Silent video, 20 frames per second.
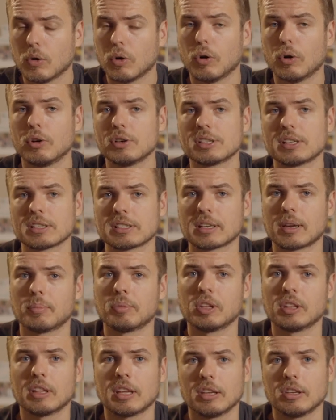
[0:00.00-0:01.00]
Or is it
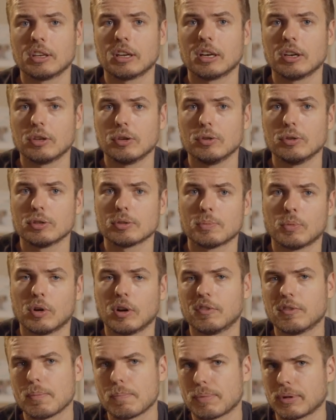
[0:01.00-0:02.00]
something that you're going to use
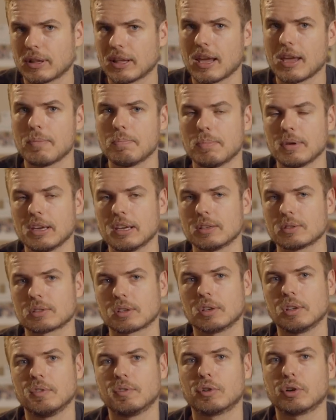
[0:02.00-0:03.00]
more of a plan B?
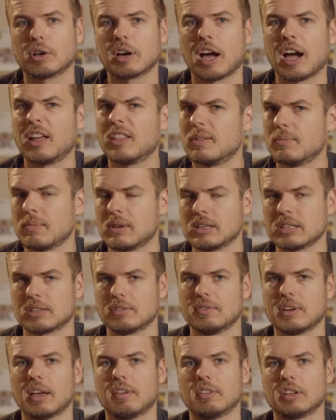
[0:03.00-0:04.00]
So you've got other means
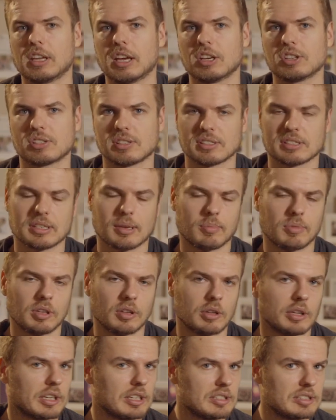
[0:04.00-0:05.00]
of navigation,
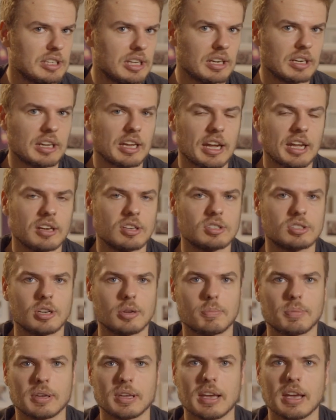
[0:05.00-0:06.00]
something like a dedicated
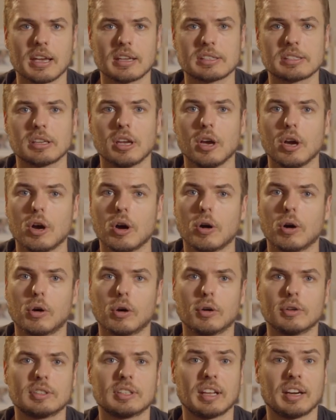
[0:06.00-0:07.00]
GPS
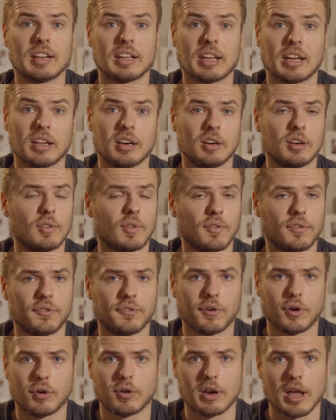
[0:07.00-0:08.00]
or a dedicated
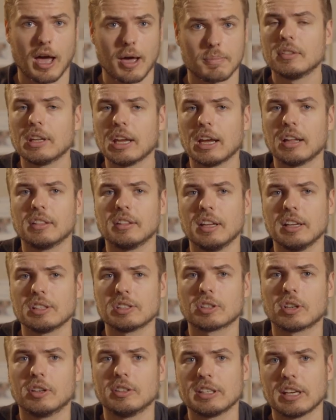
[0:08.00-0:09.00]
phone app. Now
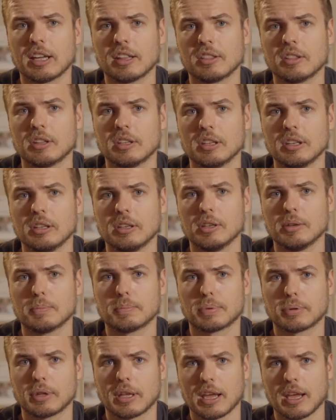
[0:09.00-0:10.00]
let's go down the
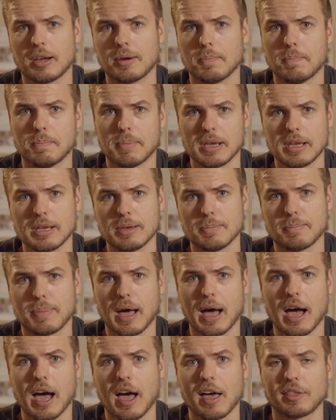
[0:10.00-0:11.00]
plan B
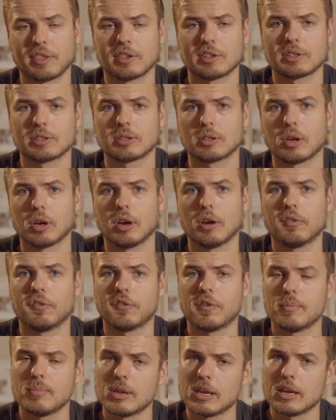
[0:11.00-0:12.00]
path. So
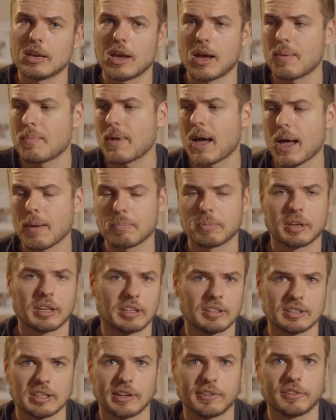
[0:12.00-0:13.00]
for me, a map
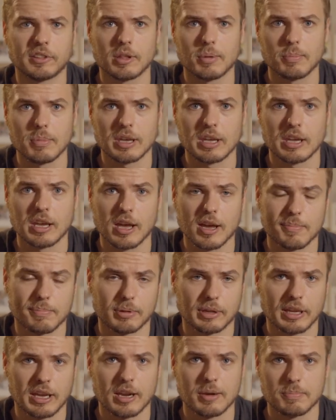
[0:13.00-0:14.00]
can definitely be a
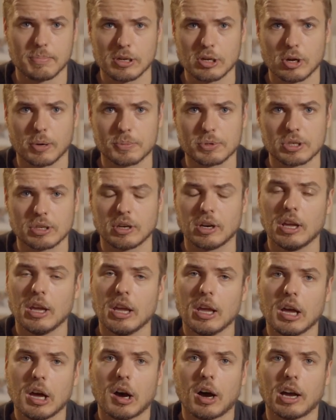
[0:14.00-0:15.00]
plan B option.
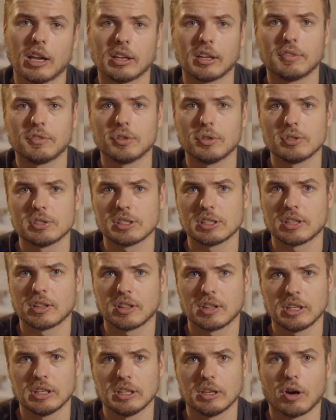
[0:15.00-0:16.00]
I love
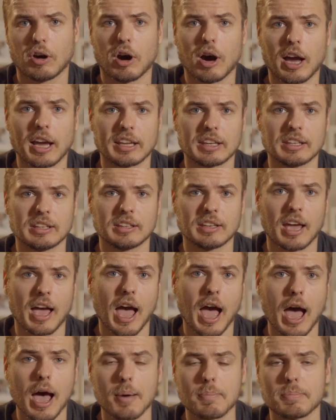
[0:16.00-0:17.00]
using the hiking
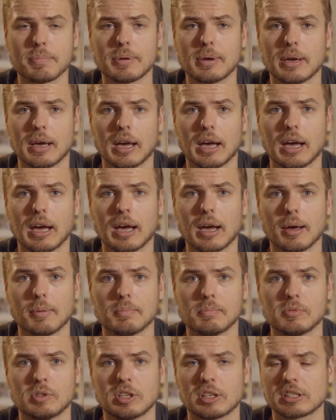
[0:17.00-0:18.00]
app uh,
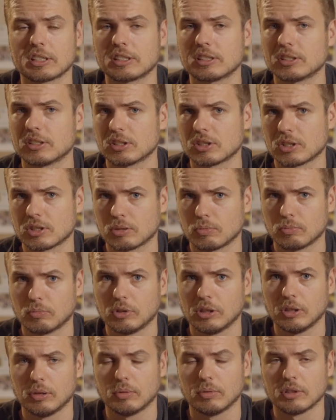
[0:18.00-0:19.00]
just because it's
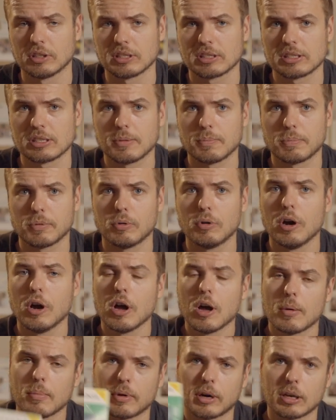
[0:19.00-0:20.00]
really, really simple,
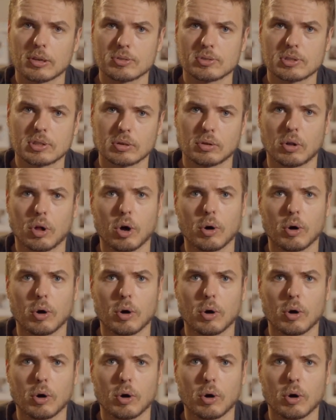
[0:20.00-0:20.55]
but I'll still